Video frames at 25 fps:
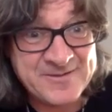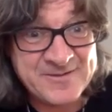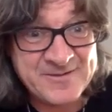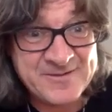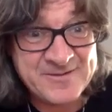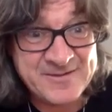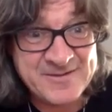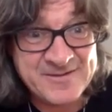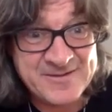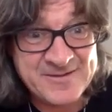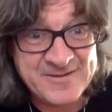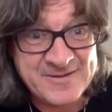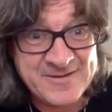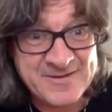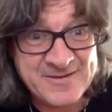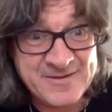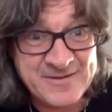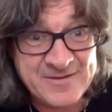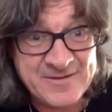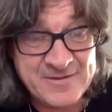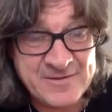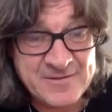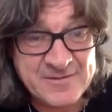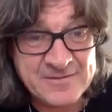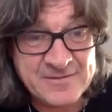
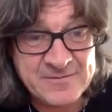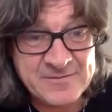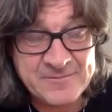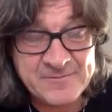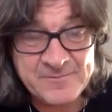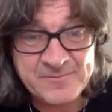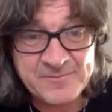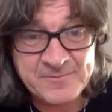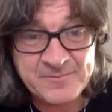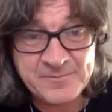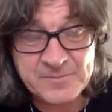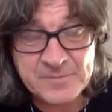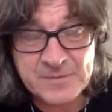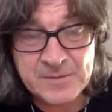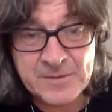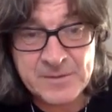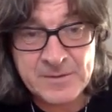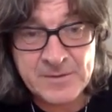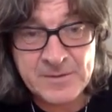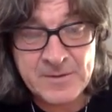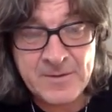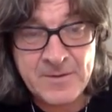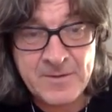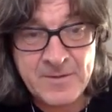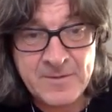
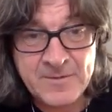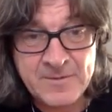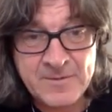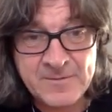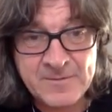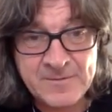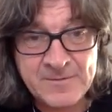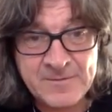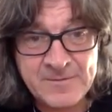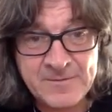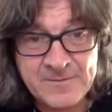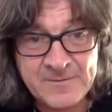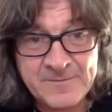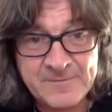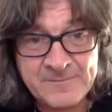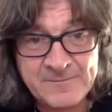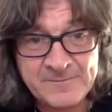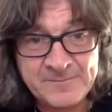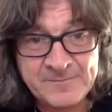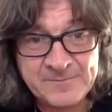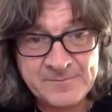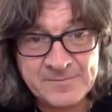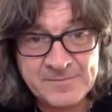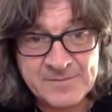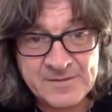
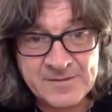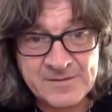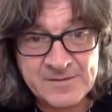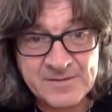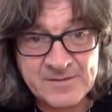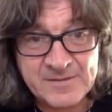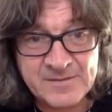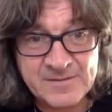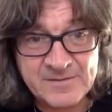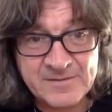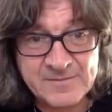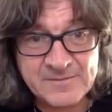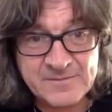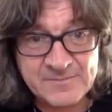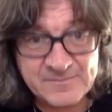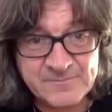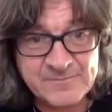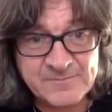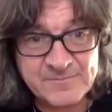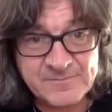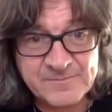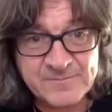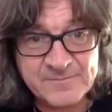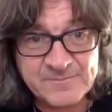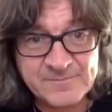
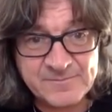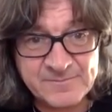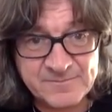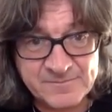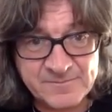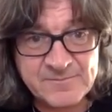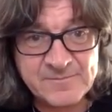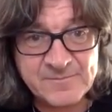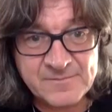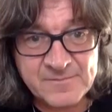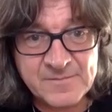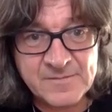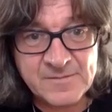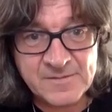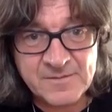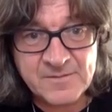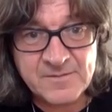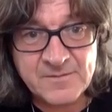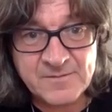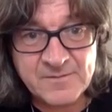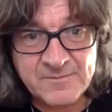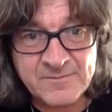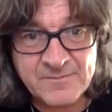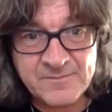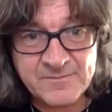
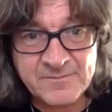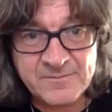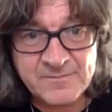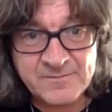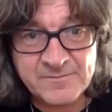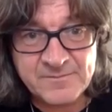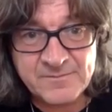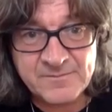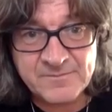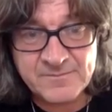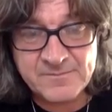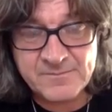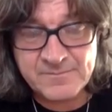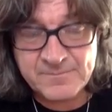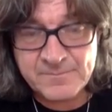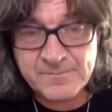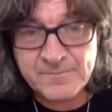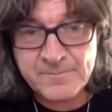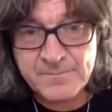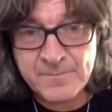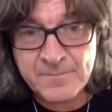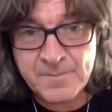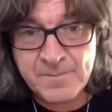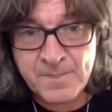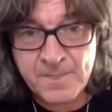
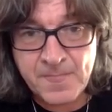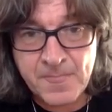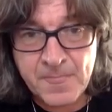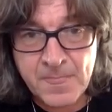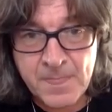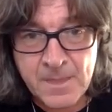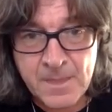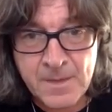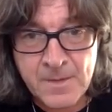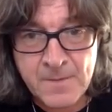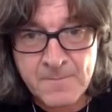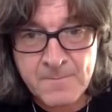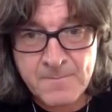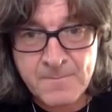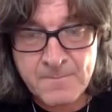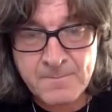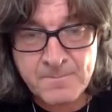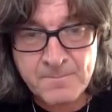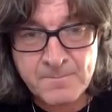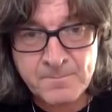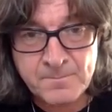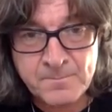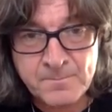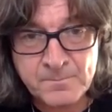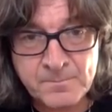
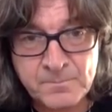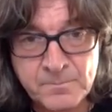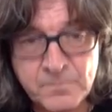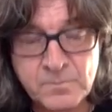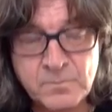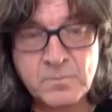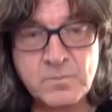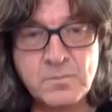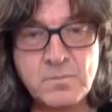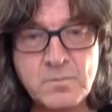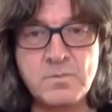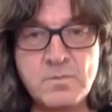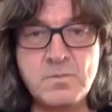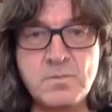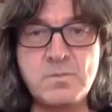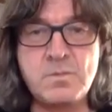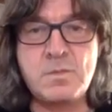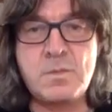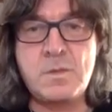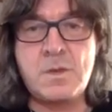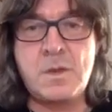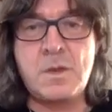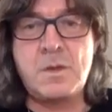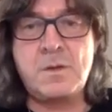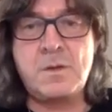(silent)